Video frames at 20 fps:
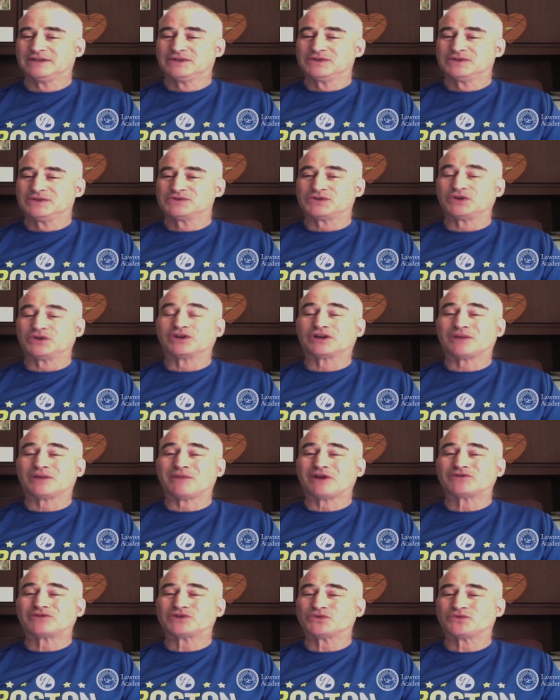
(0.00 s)
So you come
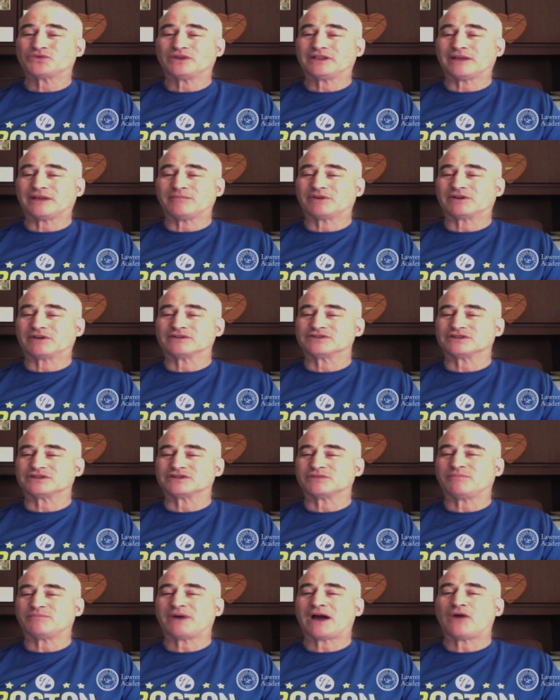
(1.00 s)
out to Relay because
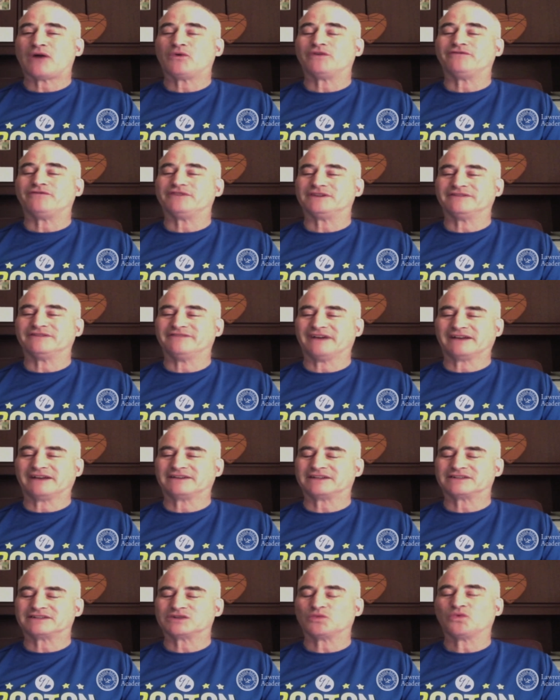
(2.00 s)
it's a powerful
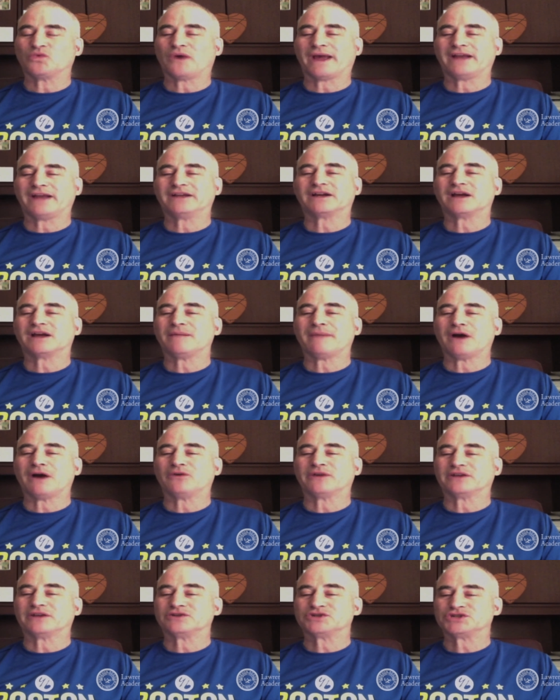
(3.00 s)
event. It's a way to come
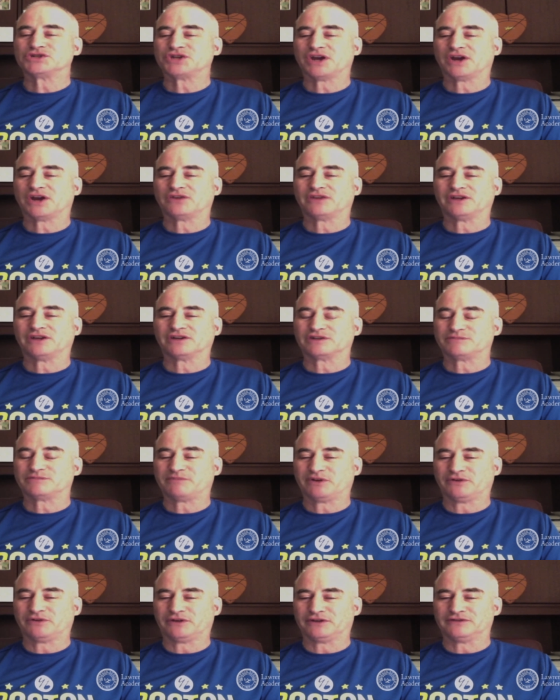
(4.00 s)
out and share the
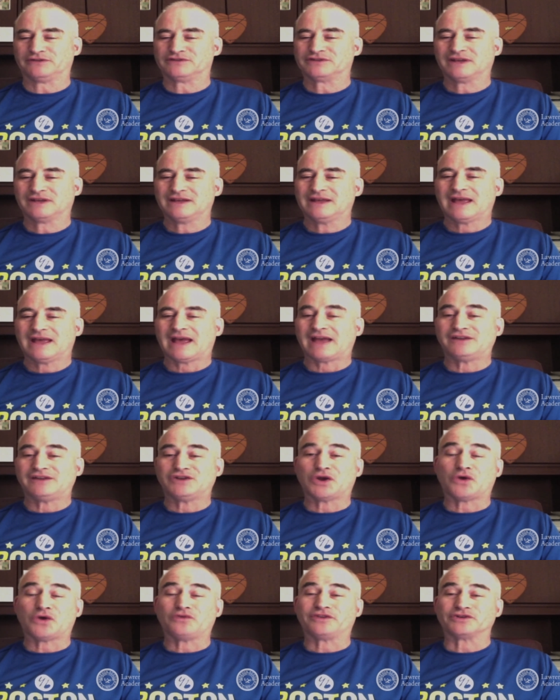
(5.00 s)
experience and
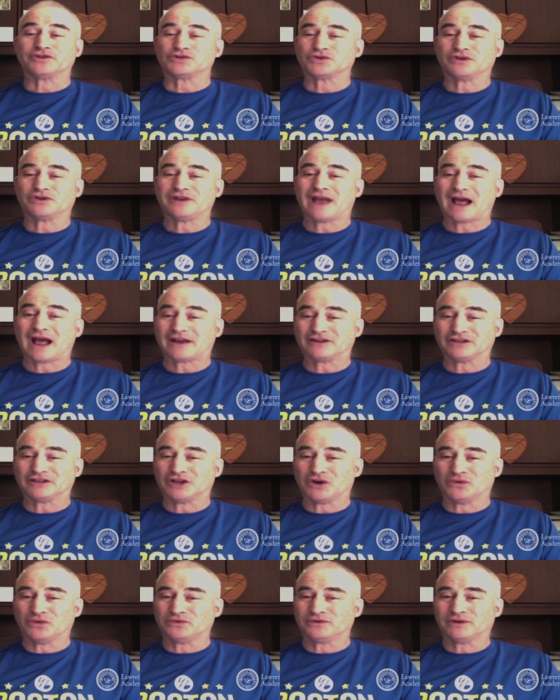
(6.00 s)
know that you're not
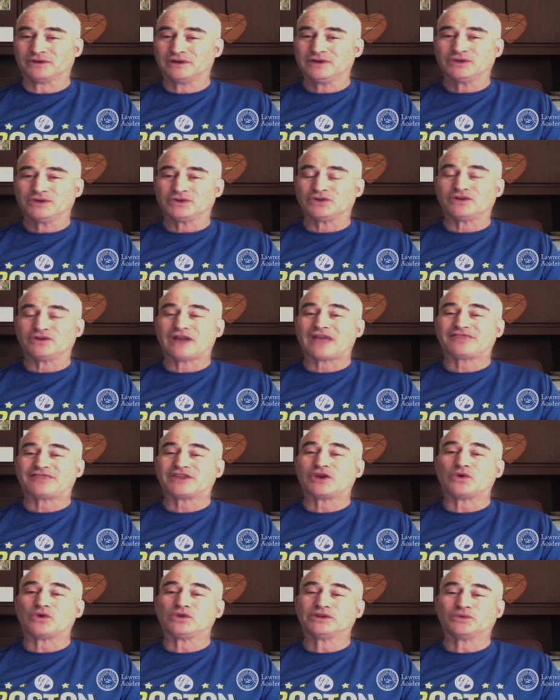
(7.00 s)
alone. You're not
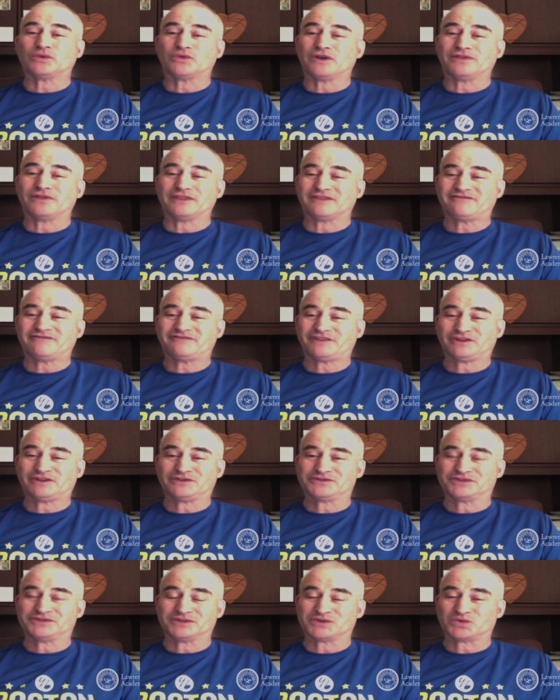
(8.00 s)
the only one that
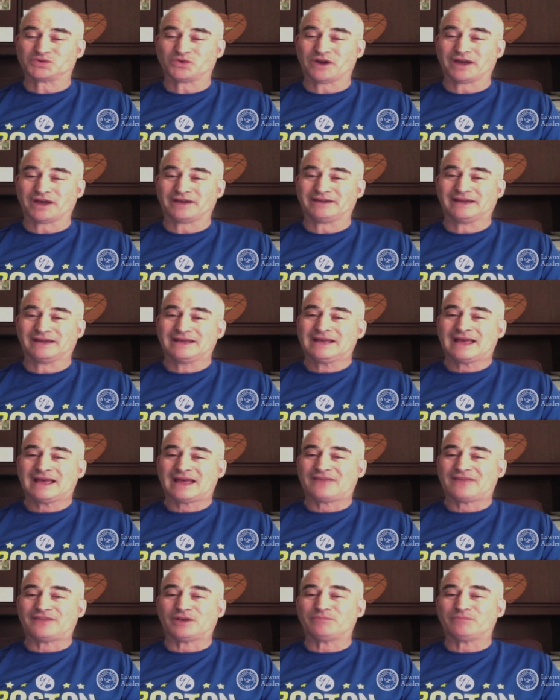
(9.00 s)
feels this way.
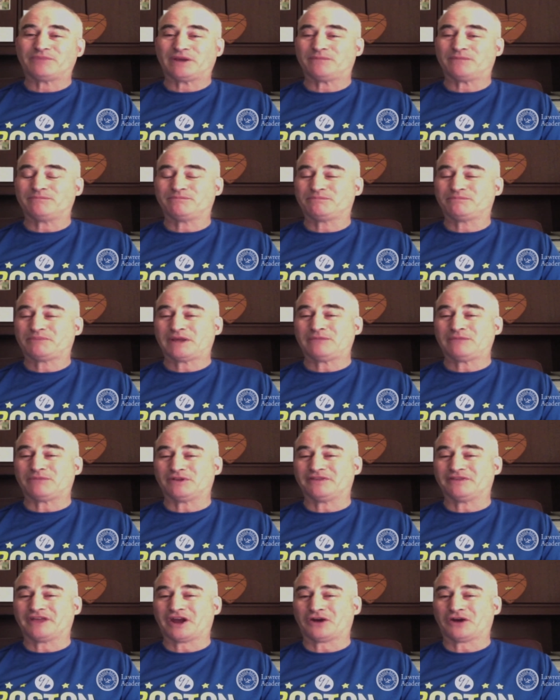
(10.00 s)
And there'll be
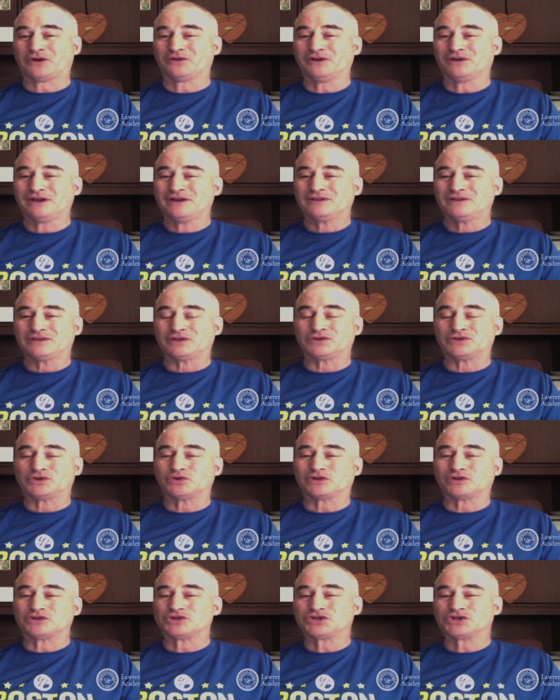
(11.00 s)
people there that
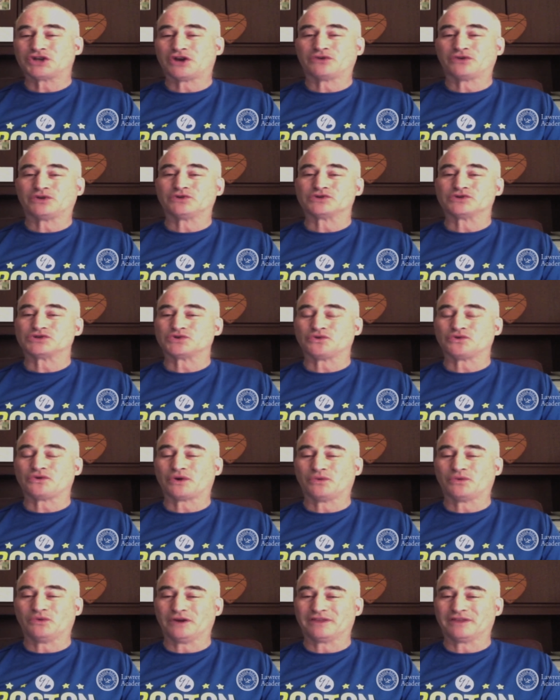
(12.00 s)
you can share your
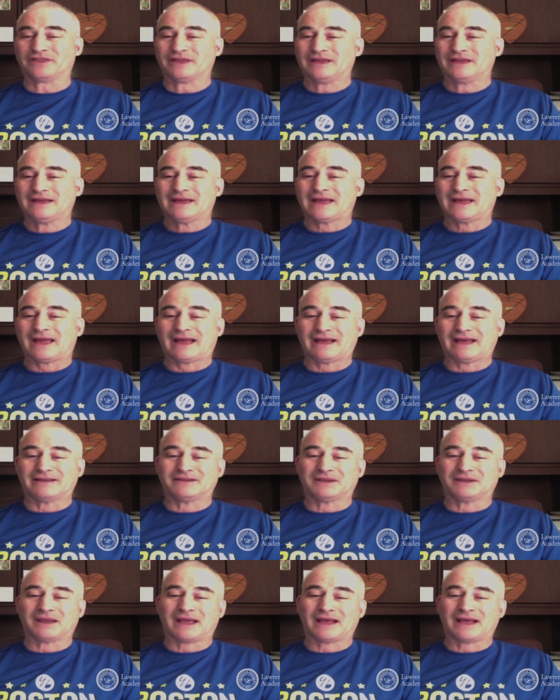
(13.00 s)
story with
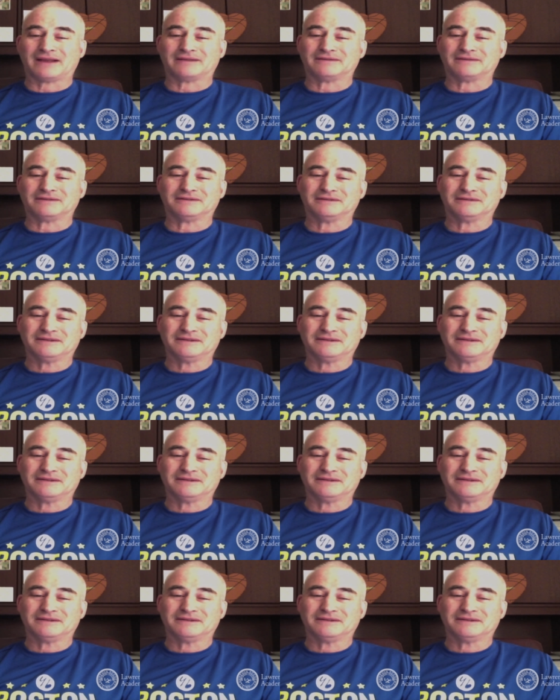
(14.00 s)
and, and,